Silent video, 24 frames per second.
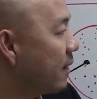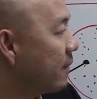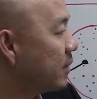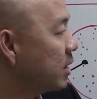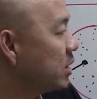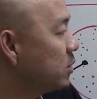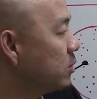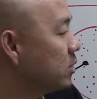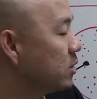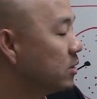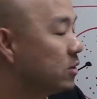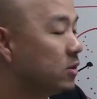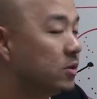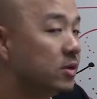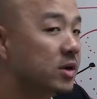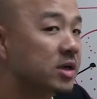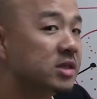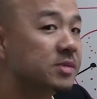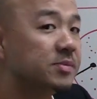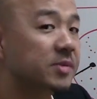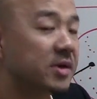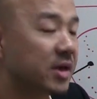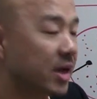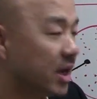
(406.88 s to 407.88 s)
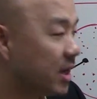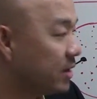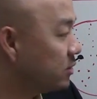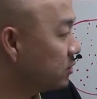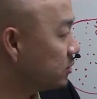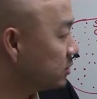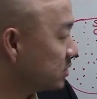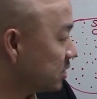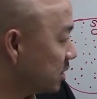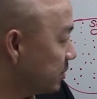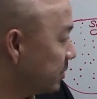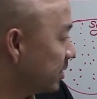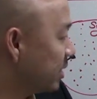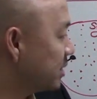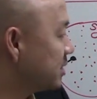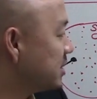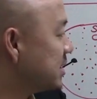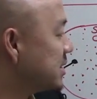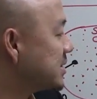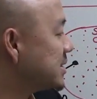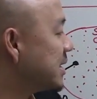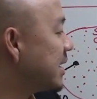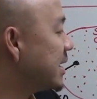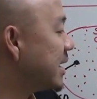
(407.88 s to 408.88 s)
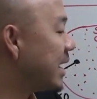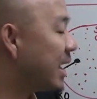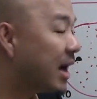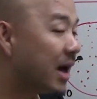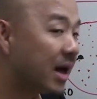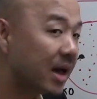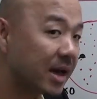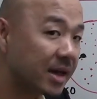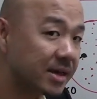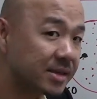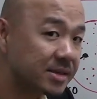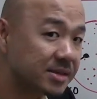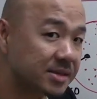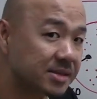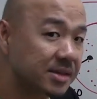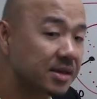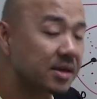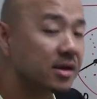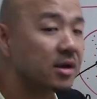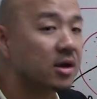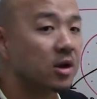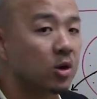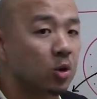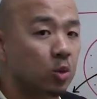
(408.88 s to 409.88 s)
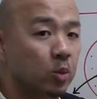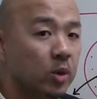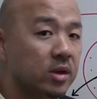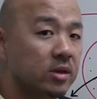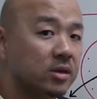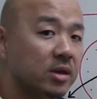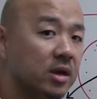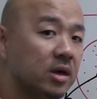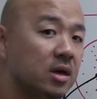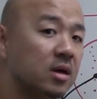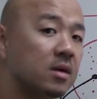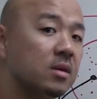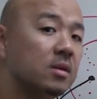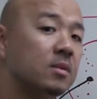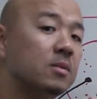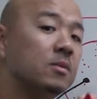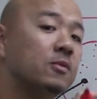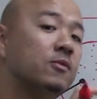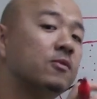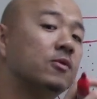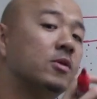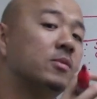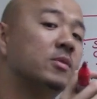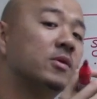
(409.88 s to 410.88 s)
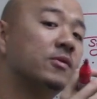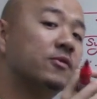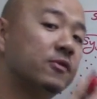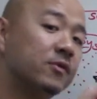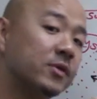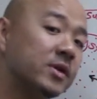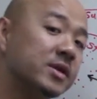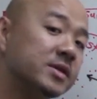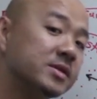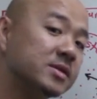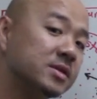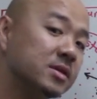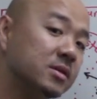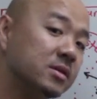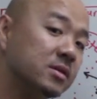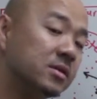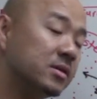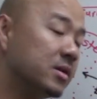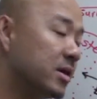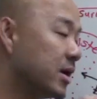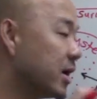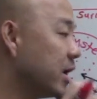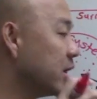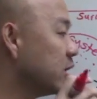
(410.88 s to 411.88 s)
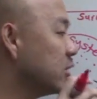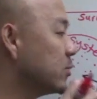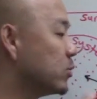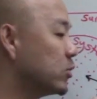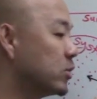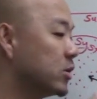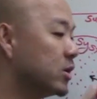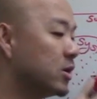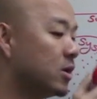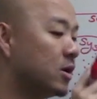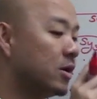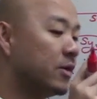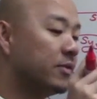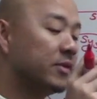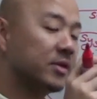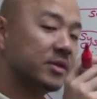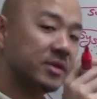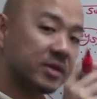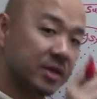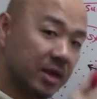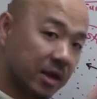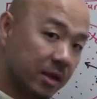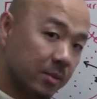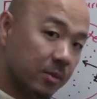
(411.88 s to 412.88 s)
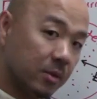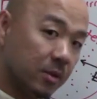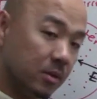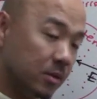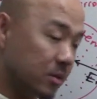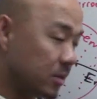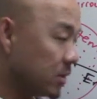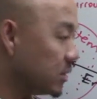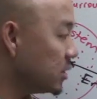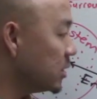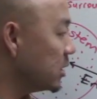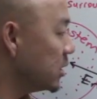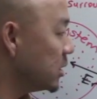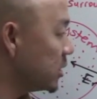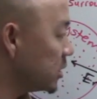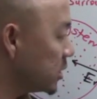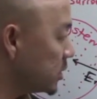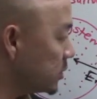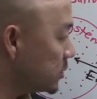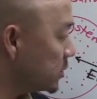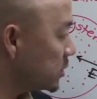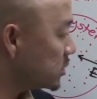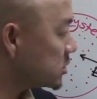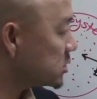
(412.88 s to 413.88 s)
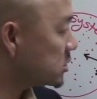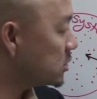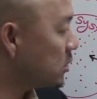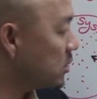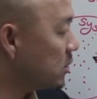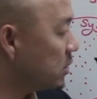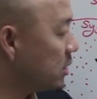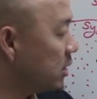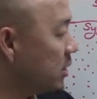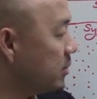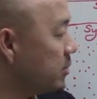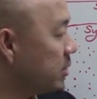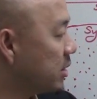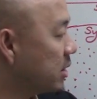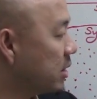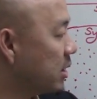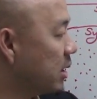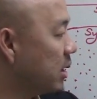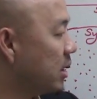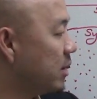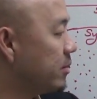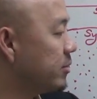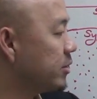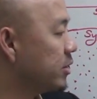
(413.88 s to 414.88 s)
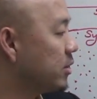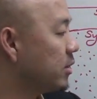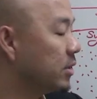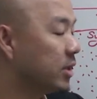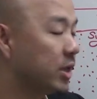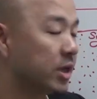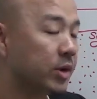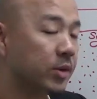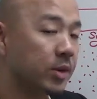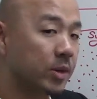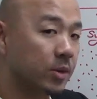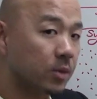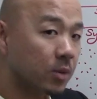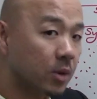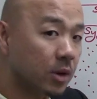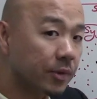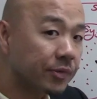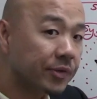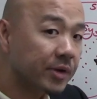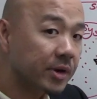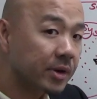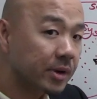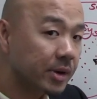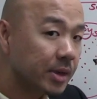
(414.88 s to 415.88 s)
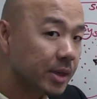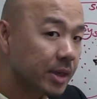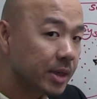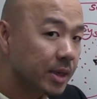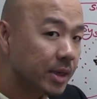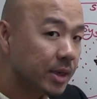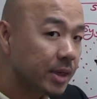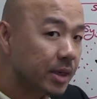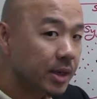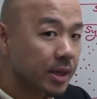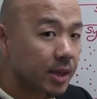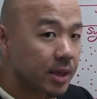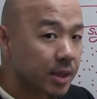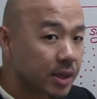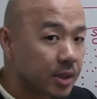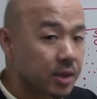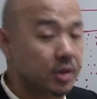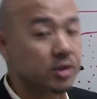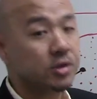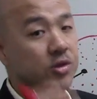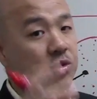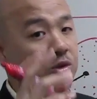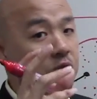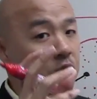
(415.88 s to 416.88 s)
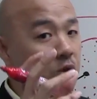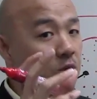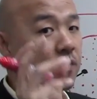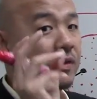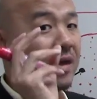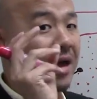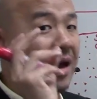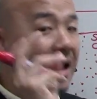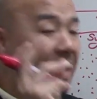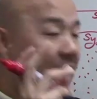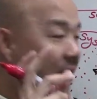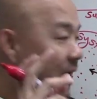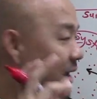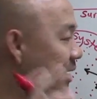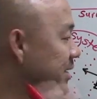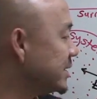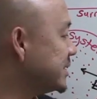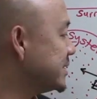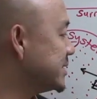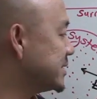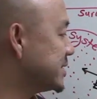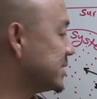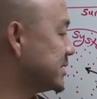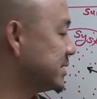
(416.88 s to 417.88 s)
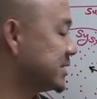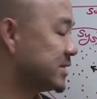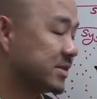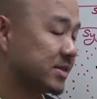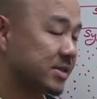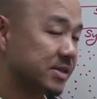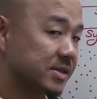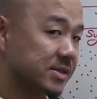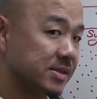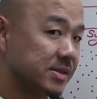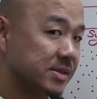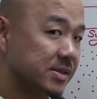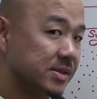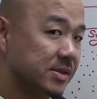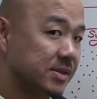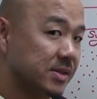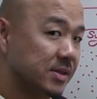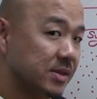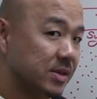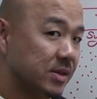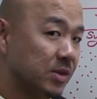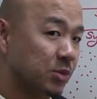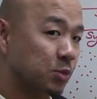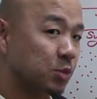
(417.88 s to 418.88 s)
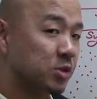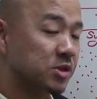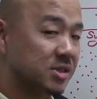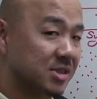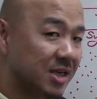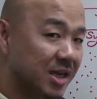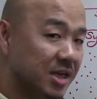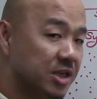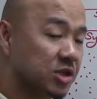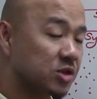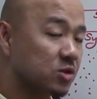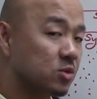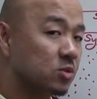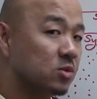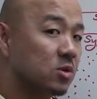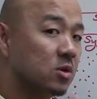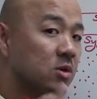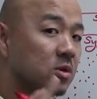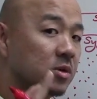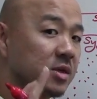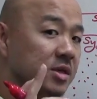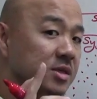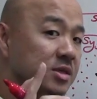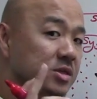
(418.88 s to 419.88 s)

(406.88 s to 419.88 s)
it will always be endothermic. Just like ice, when you take out from a freezer and you put it on the table, it will slowly become your liquid water. So the ice, which is H2O in